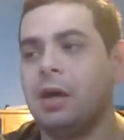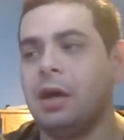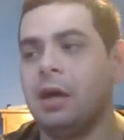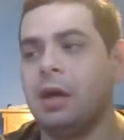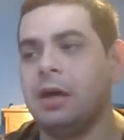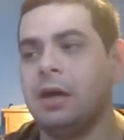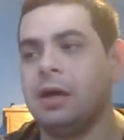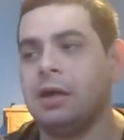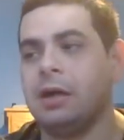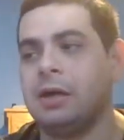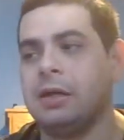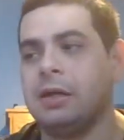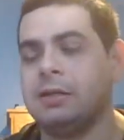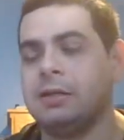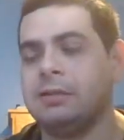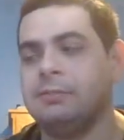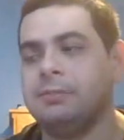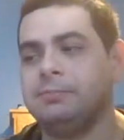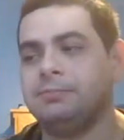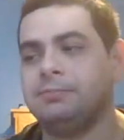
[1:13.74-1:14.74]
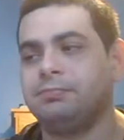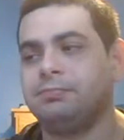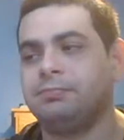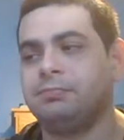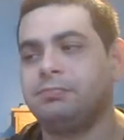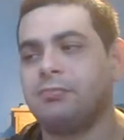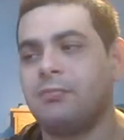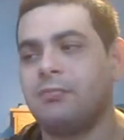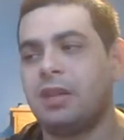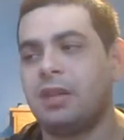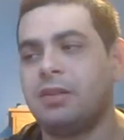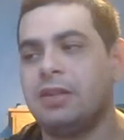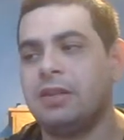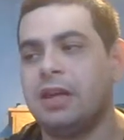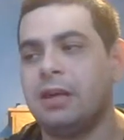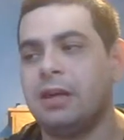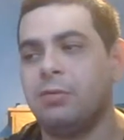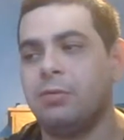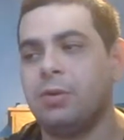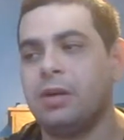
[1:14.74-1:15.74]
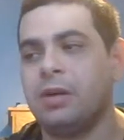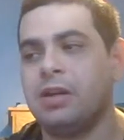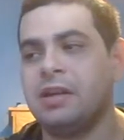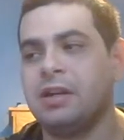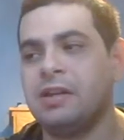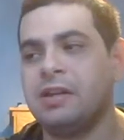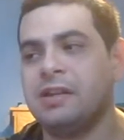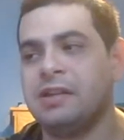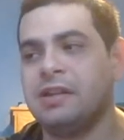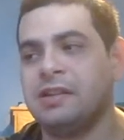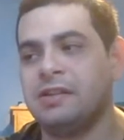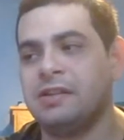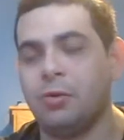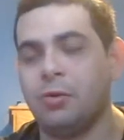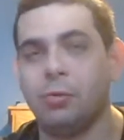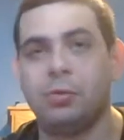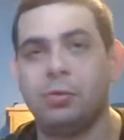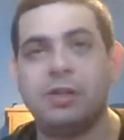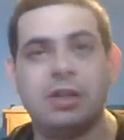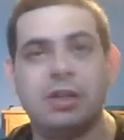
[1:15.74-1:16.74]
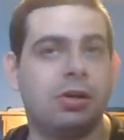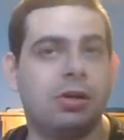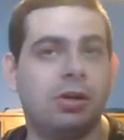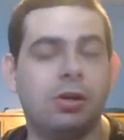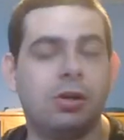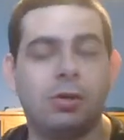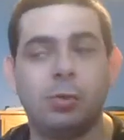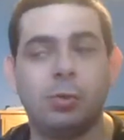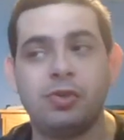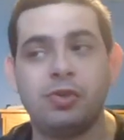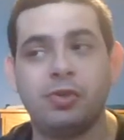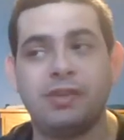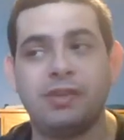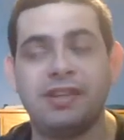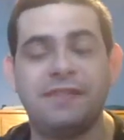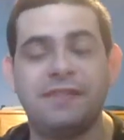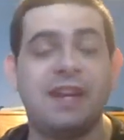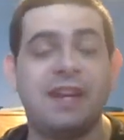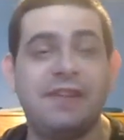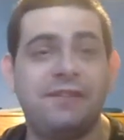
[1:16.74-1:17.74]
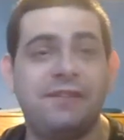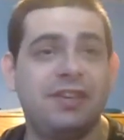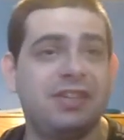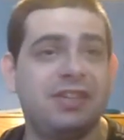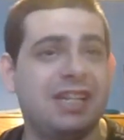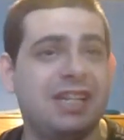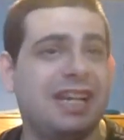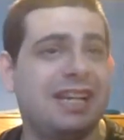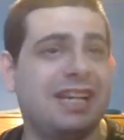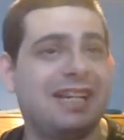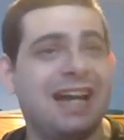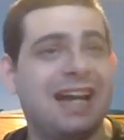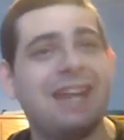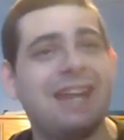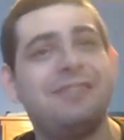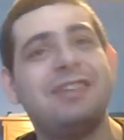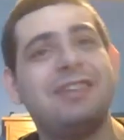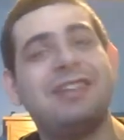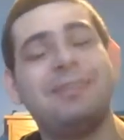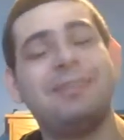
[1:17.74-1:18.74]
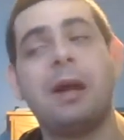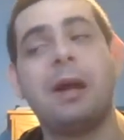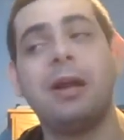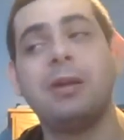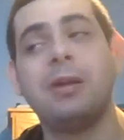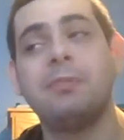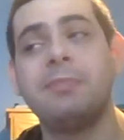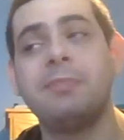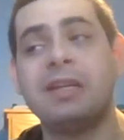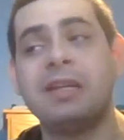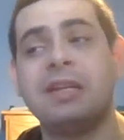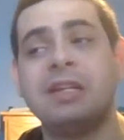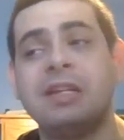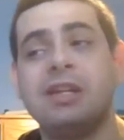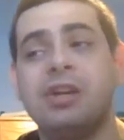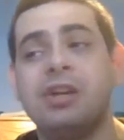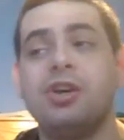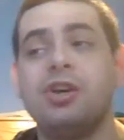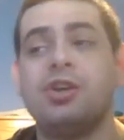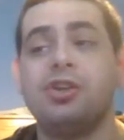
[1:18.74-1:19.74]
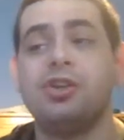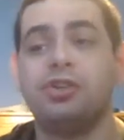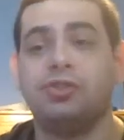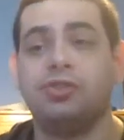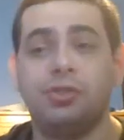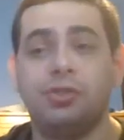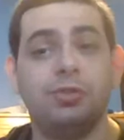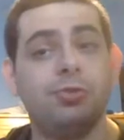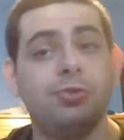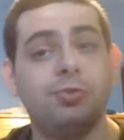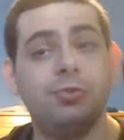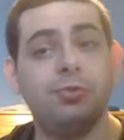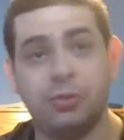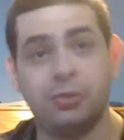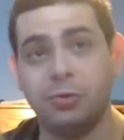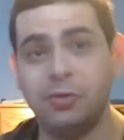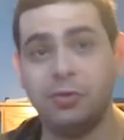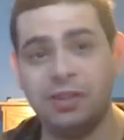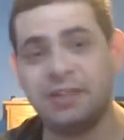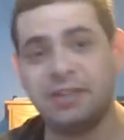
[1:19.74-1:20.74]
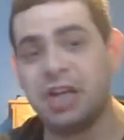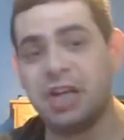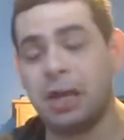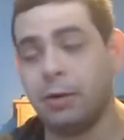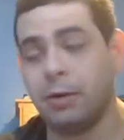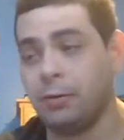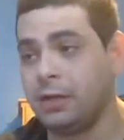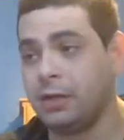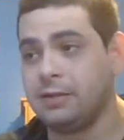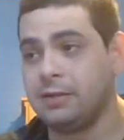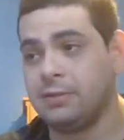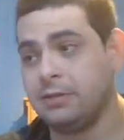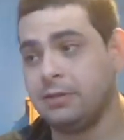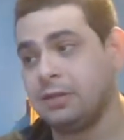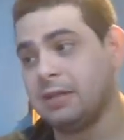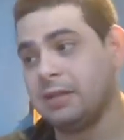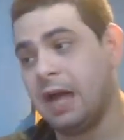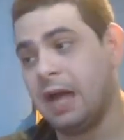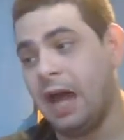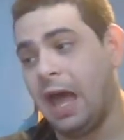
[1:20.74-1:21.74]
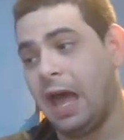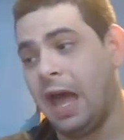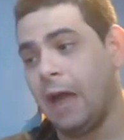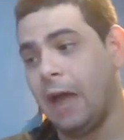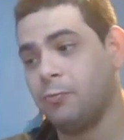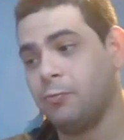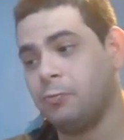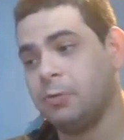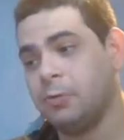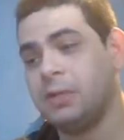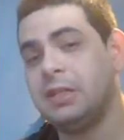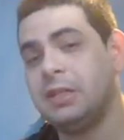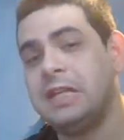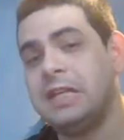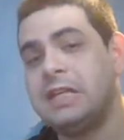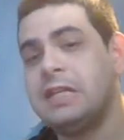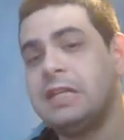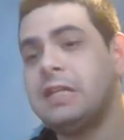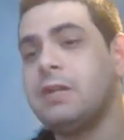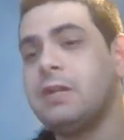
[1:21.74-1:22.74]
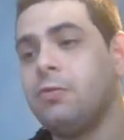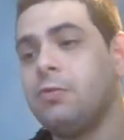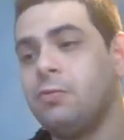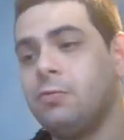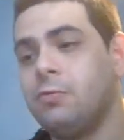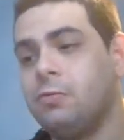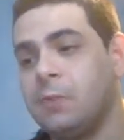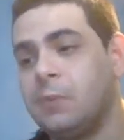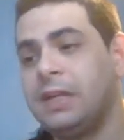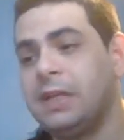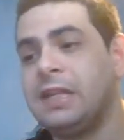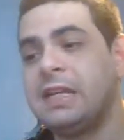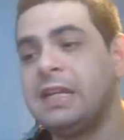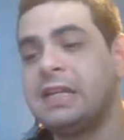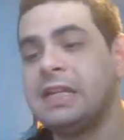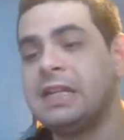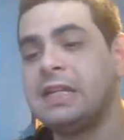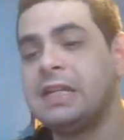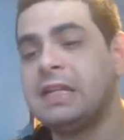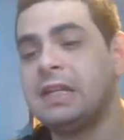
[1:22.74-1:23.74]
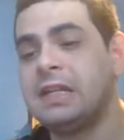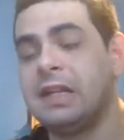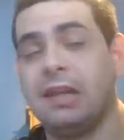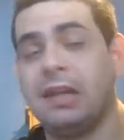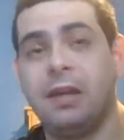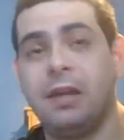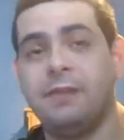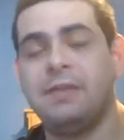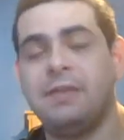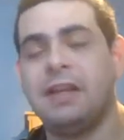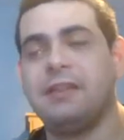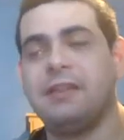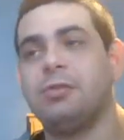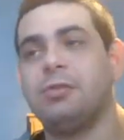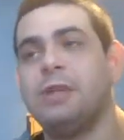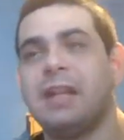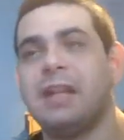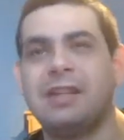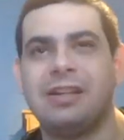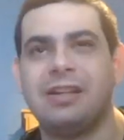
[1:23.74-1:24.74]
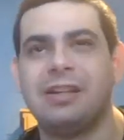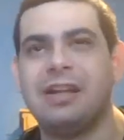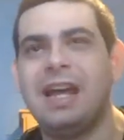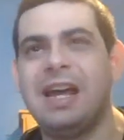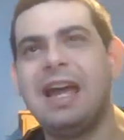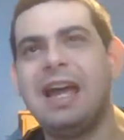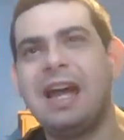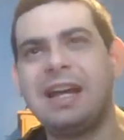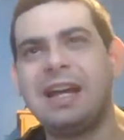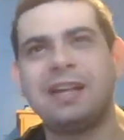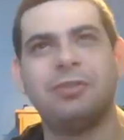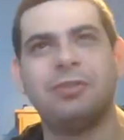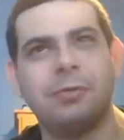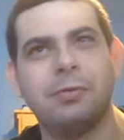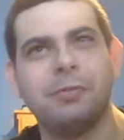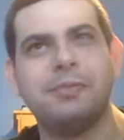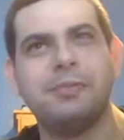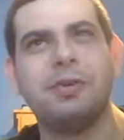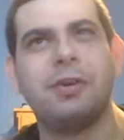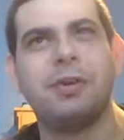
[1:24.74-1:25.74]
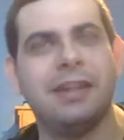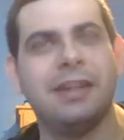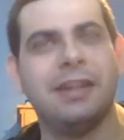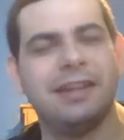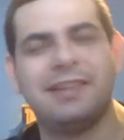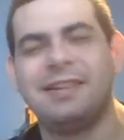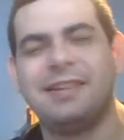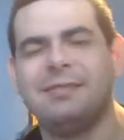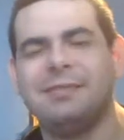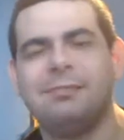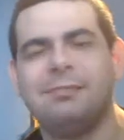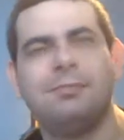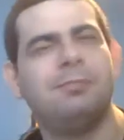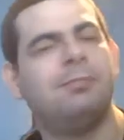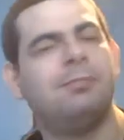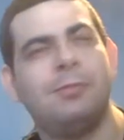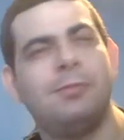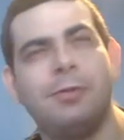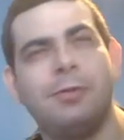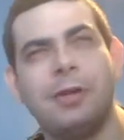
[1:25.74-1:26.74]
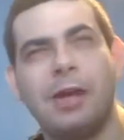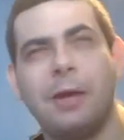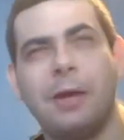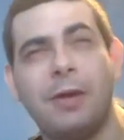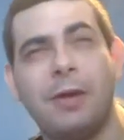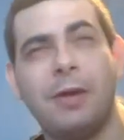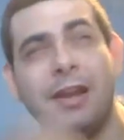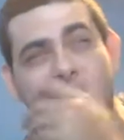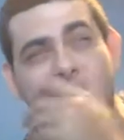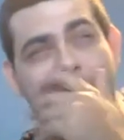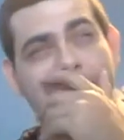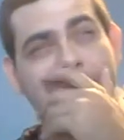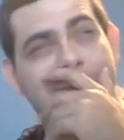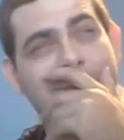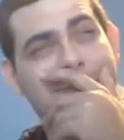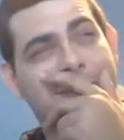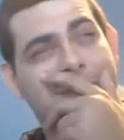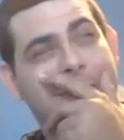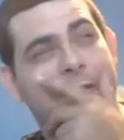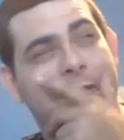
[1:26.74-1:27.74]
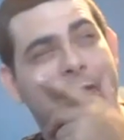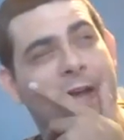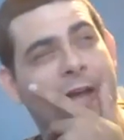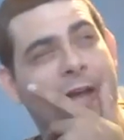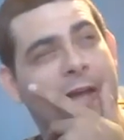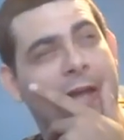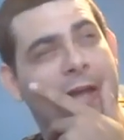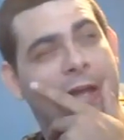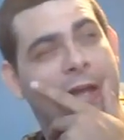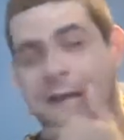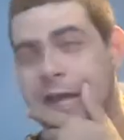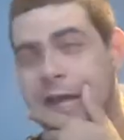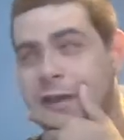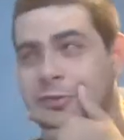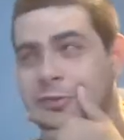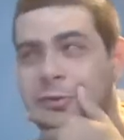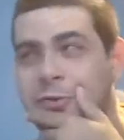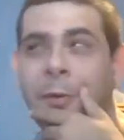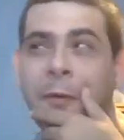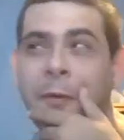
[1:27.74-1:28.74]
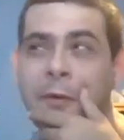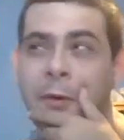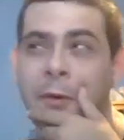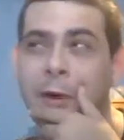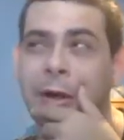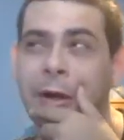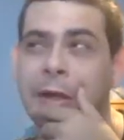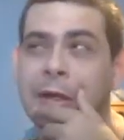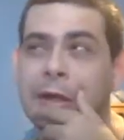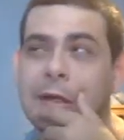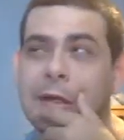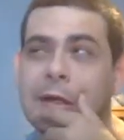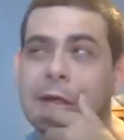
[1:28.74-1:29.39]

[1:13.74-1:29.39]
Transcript: Um, there was Only a Girl, which was the fan fiction that kind of inspired me to do this channel. Like I really, really loved that story, and I thought, hey, I could do a review on this. Hey, wait a minute. I can do a review on it.